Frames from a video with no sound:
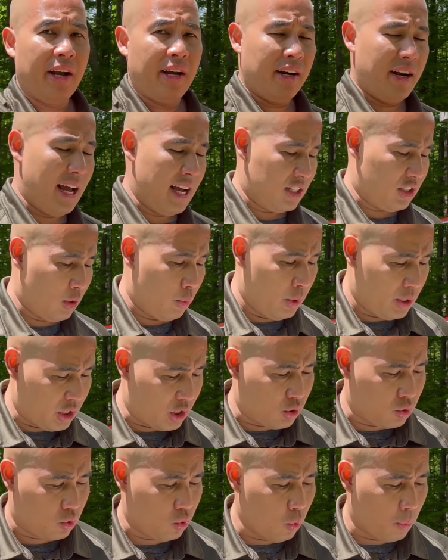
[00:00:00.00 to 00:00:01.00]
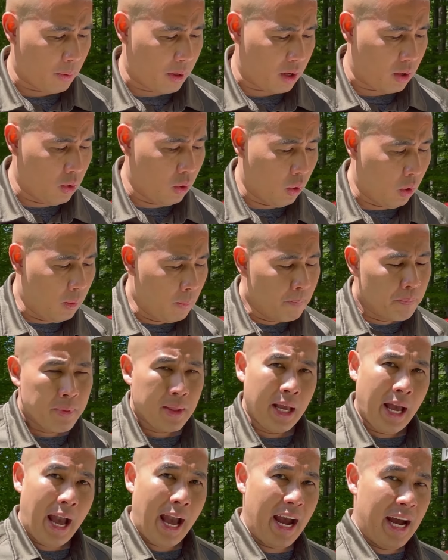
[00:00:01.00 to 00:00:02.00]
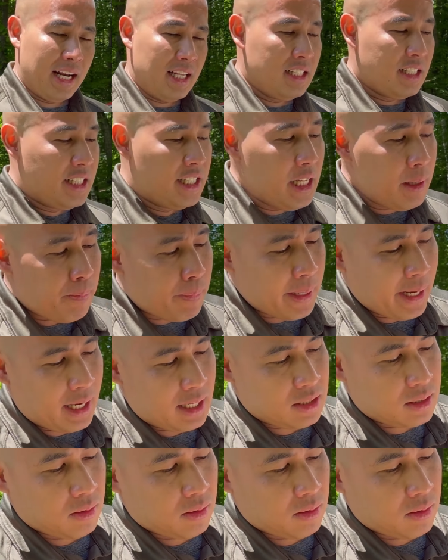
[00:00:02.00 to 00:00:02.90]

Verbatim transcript: connection, which is super cool. And GPS